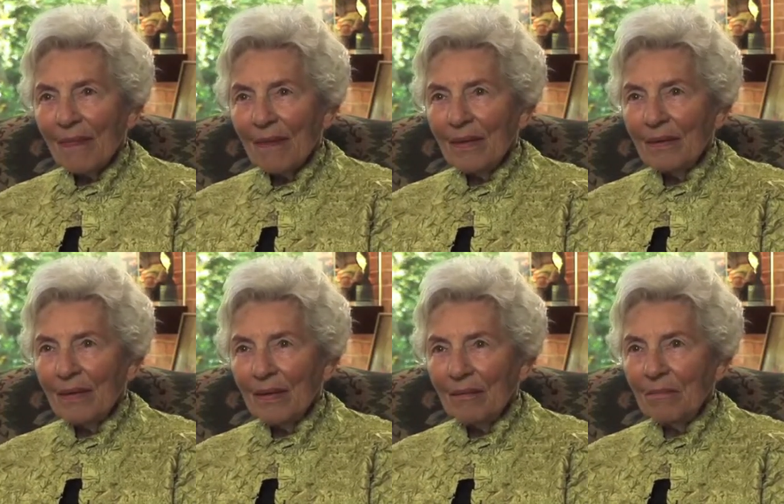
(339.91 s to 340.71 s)
in,
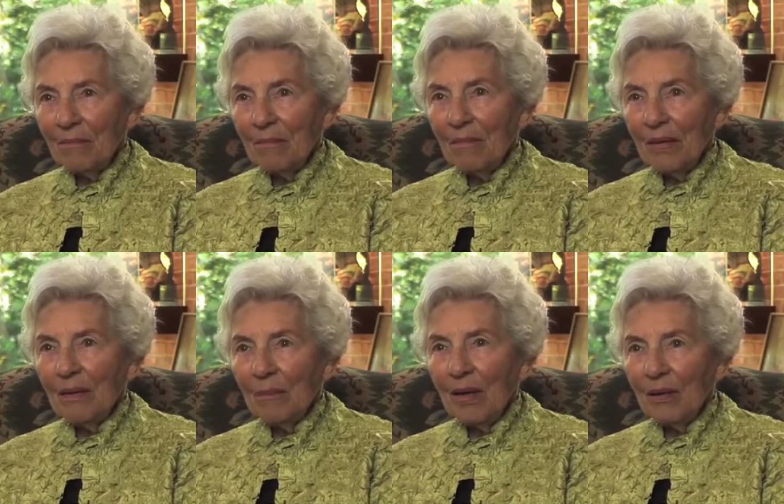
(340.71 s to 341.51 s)
in,
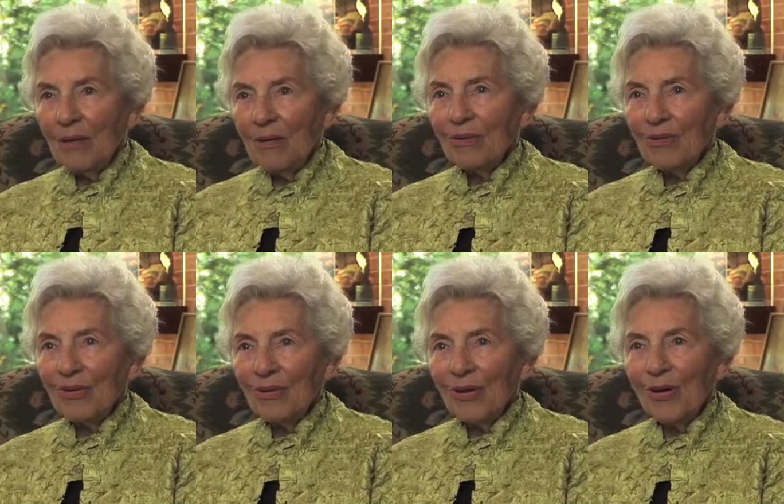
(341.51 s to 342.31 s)
in my
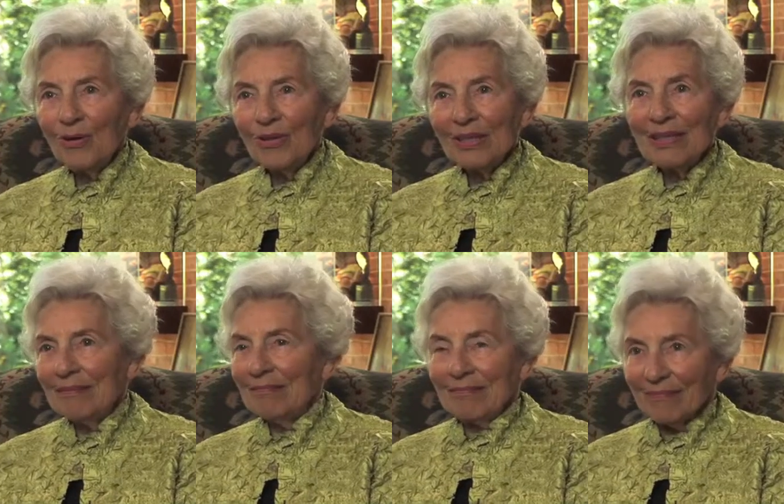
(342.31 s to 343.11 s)
youth, you know. It
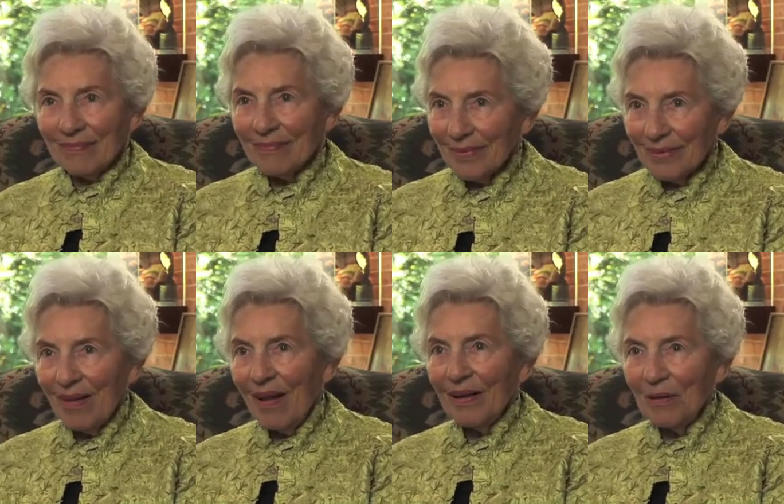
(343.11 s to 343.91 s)

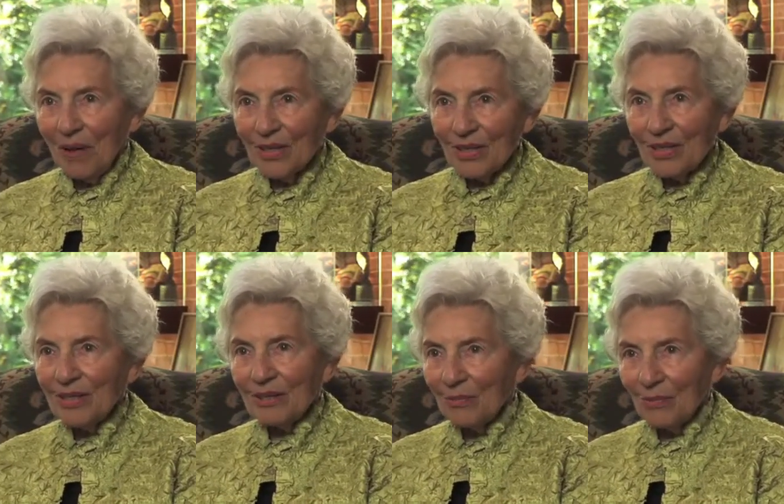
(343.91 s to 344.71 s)
got in my
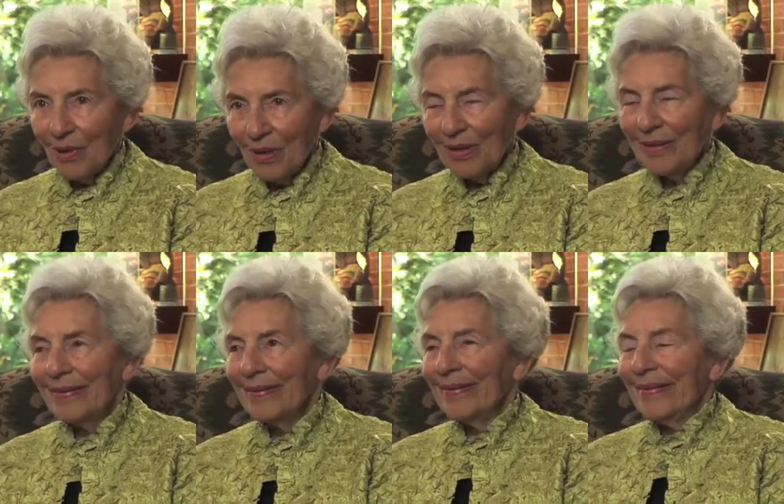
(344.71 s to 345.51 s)
system, right?
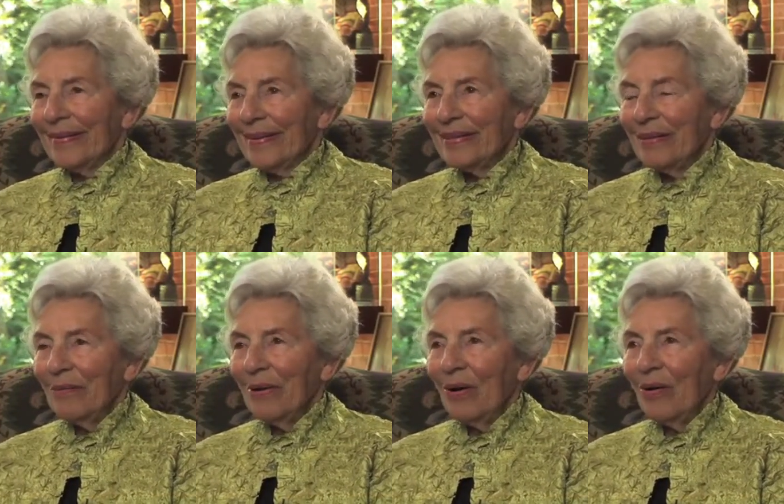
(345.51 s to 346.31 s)

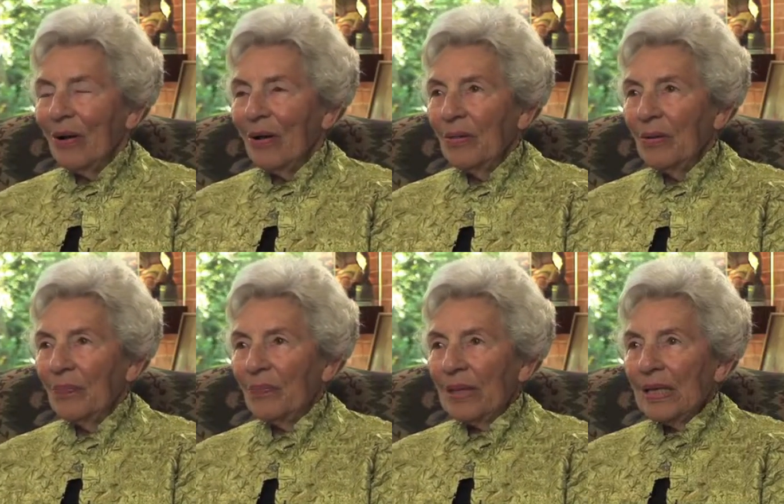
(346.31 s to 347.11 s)
Somehow or other.